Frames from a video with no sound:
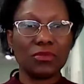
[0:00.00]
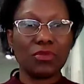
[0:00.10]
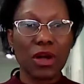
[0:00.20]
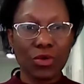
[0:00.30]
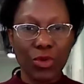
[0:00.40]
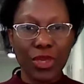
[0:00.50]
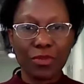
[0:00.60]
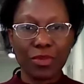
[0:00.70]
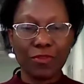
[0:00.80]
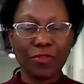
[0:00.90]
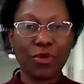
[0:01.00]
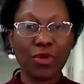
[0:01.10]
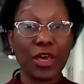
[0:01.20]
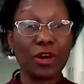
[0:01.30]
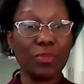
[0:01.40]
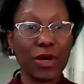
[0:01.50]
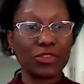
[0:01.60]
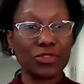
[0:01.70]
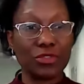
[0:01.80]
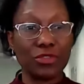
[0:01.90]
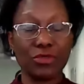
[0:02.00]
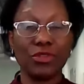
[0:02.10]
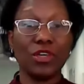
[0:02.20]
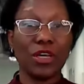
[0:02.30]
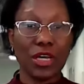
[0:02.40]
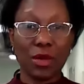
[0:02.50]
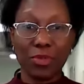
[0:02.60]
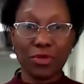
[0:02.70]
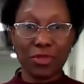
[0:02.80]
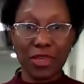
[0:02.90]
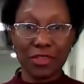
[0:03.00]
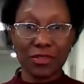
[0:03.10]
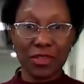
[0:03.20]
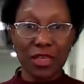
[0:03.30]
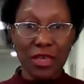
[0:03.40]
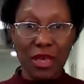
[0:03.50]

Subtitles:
work week before help us to do? A couple of things.